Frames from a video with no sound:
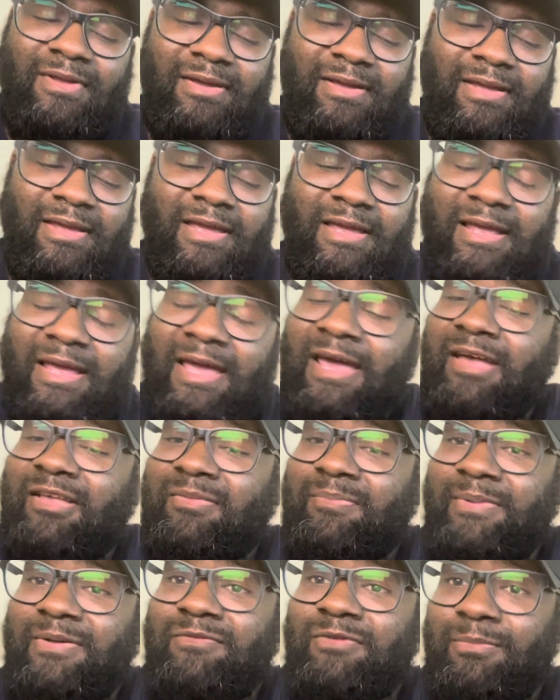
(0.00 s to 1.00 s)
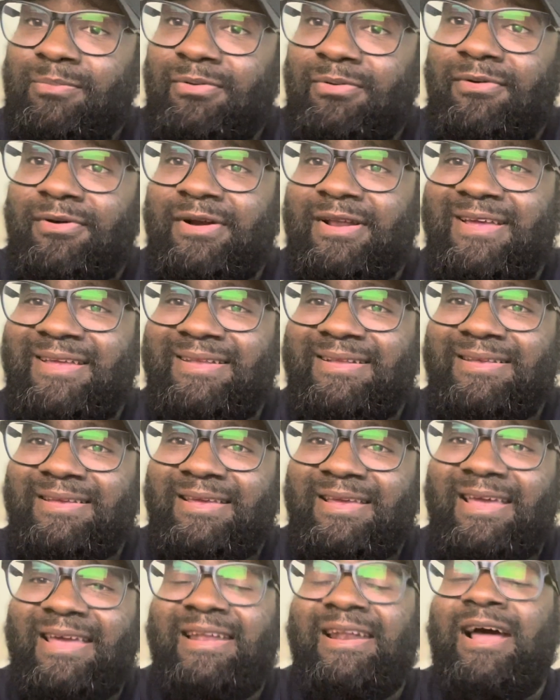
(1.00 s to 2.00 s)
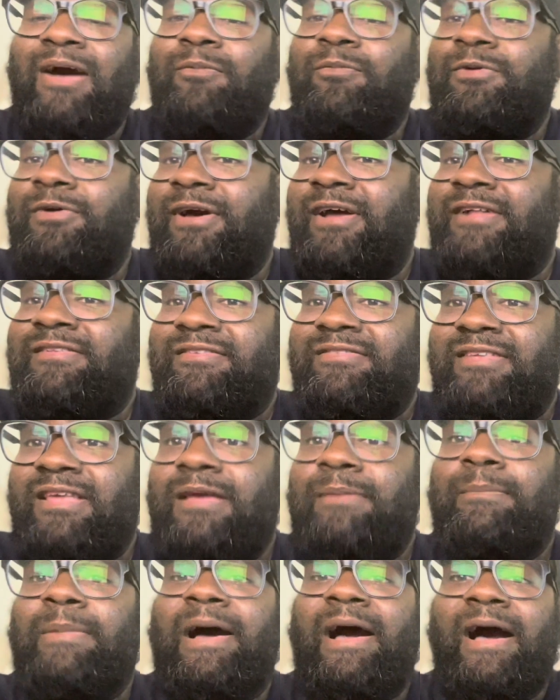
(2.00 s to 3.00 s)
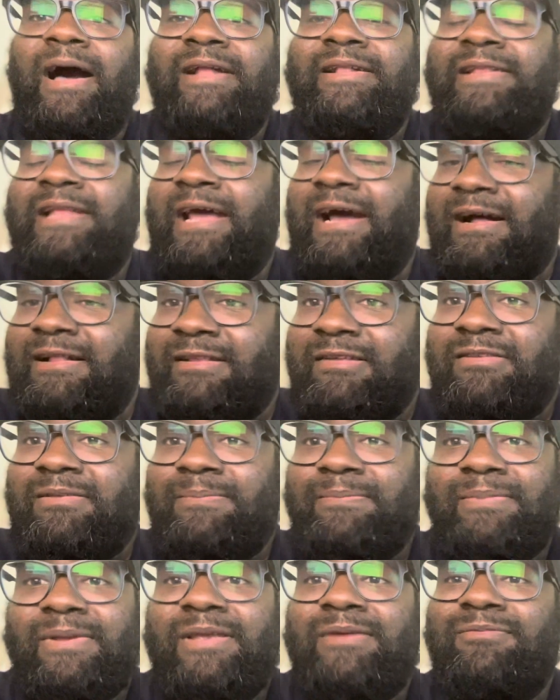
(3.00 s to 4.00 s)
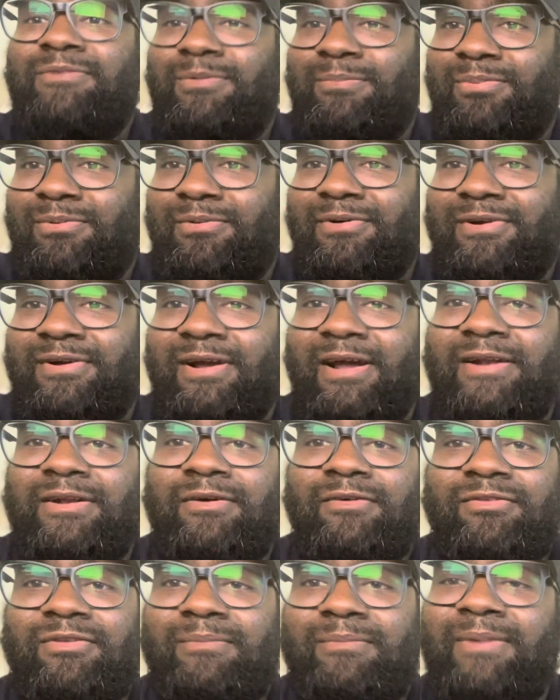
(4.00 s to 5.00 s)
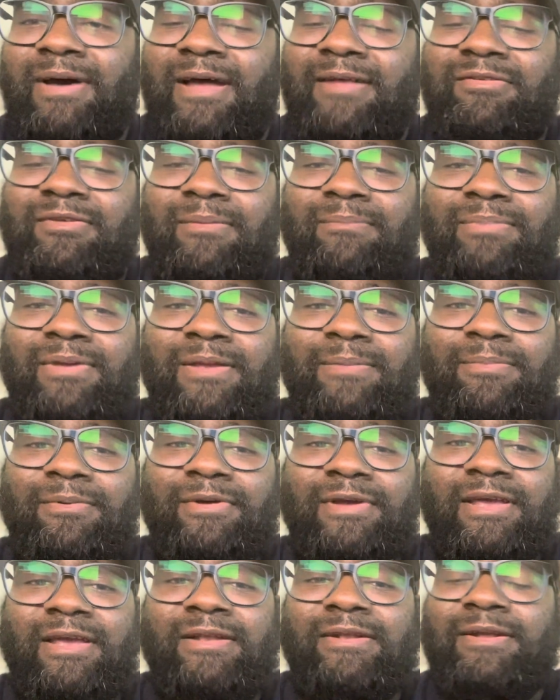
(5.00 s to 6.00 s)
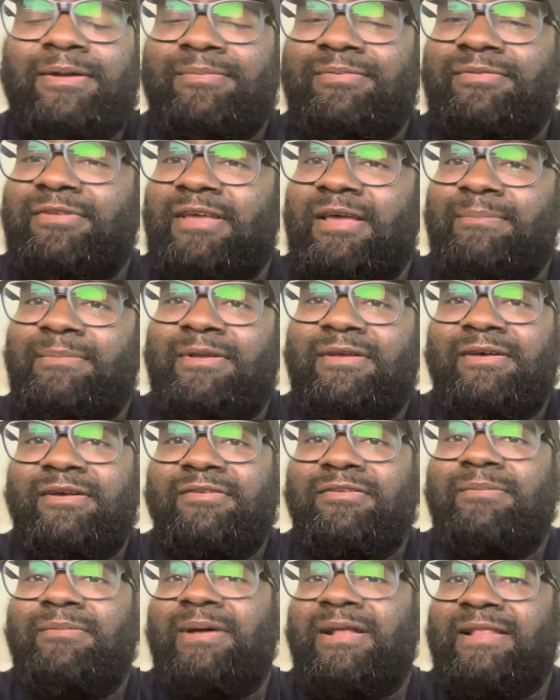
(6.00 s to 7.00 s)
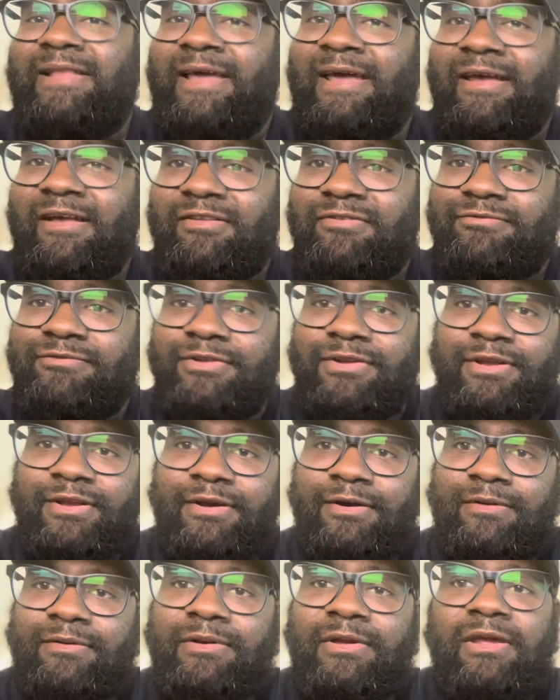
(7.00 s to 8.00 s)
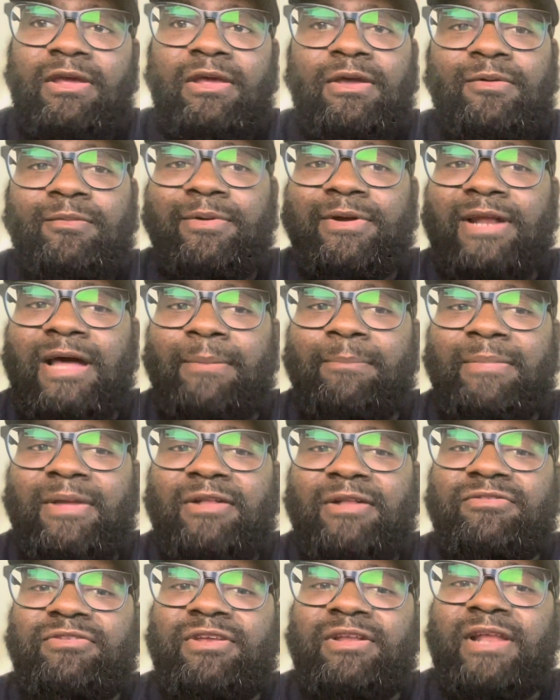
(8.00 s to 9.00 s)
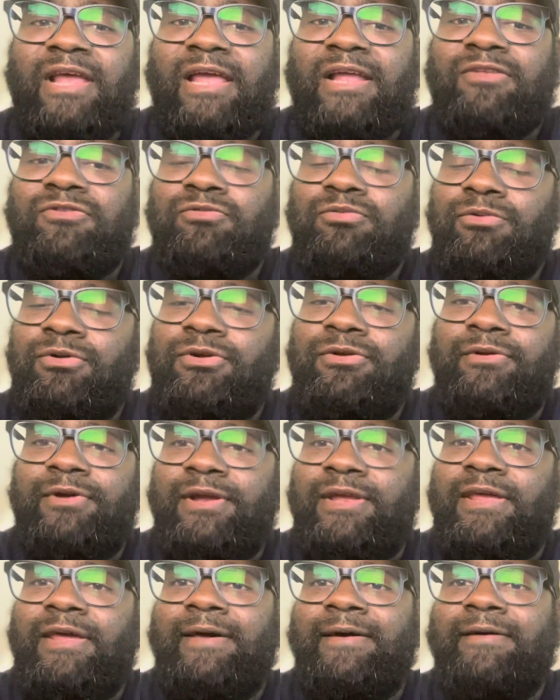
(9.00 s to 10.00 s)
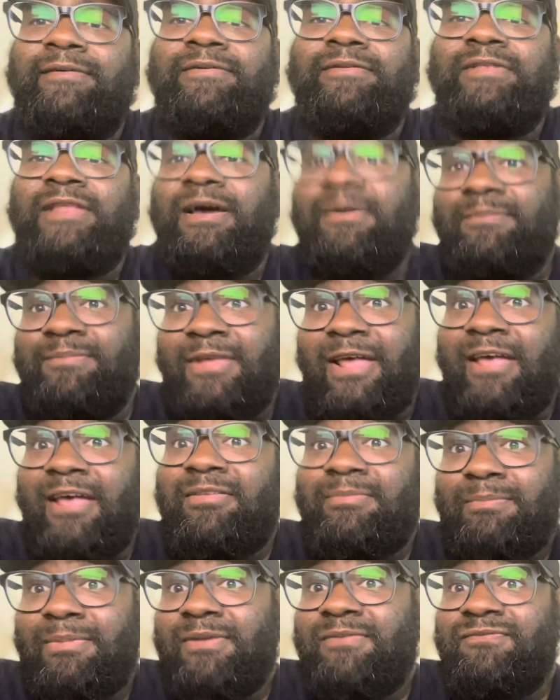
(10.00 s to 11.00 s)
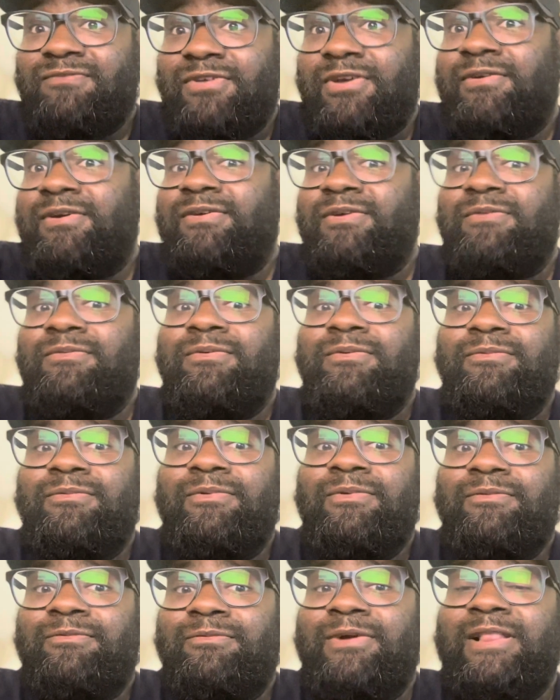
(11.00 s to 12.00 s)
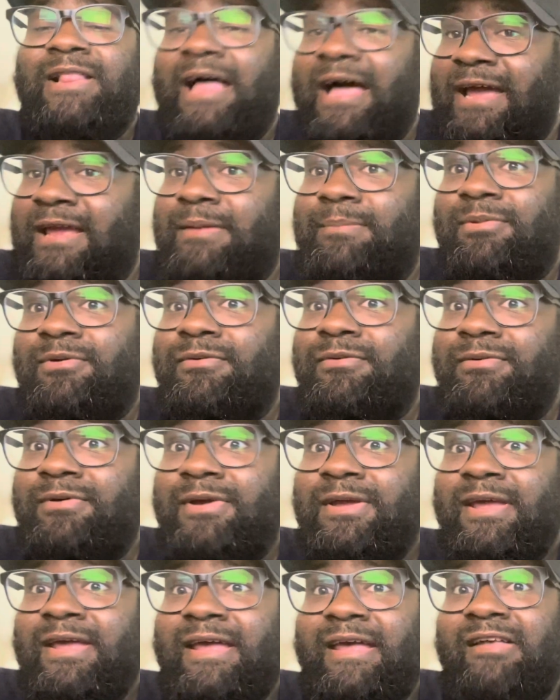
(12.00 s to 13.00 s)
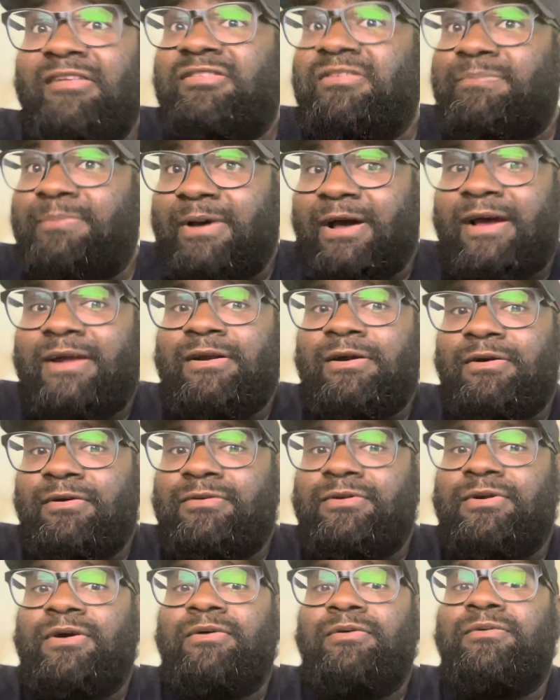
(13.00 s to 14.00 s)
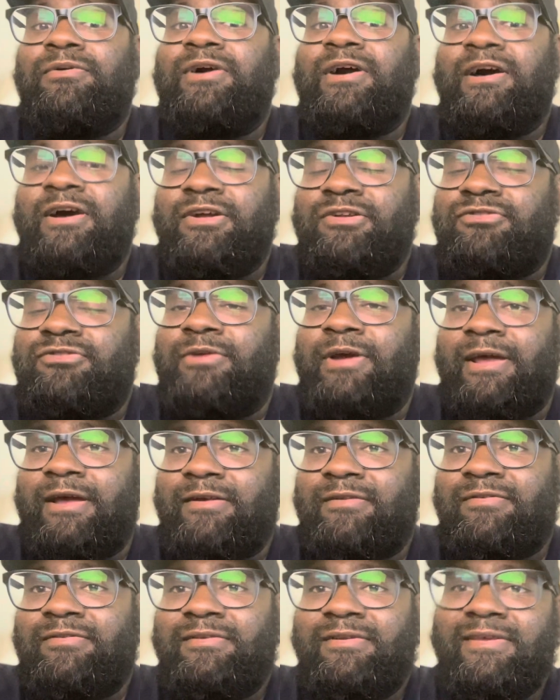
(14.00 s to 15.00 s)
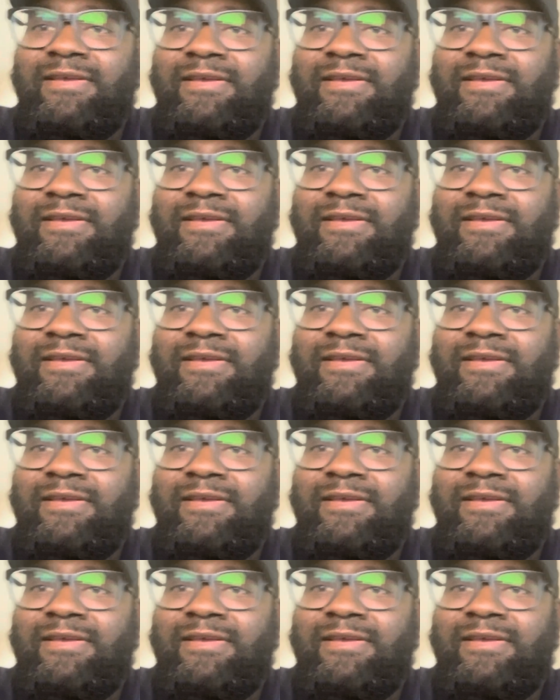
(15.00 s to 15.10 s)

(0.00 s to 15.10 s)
it has been reported, and I will have to say by a Dallas beat reporter. I know some people getting upset because of my last video when I mentioned a Twitter account that has been very reliable and spot on contracts.